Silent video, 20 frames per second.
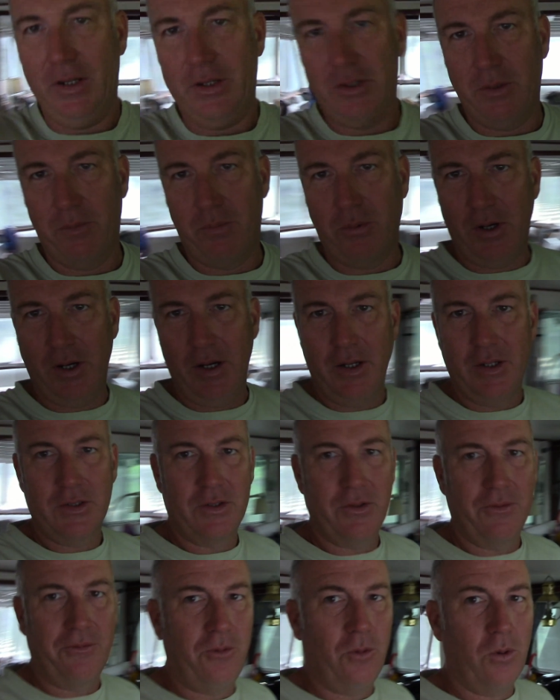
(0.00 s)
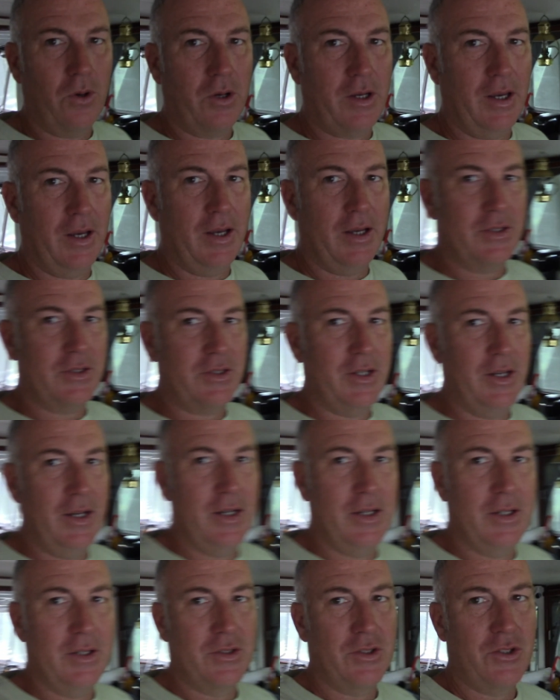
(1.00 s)
surprise, the forecast
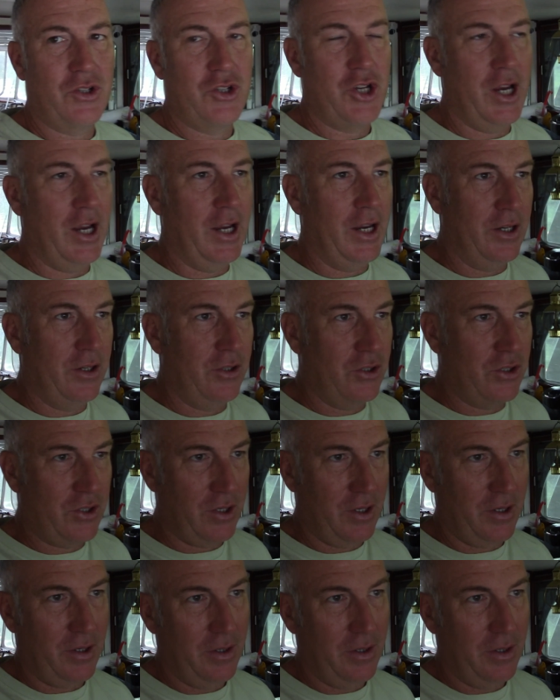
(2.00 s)
has changed.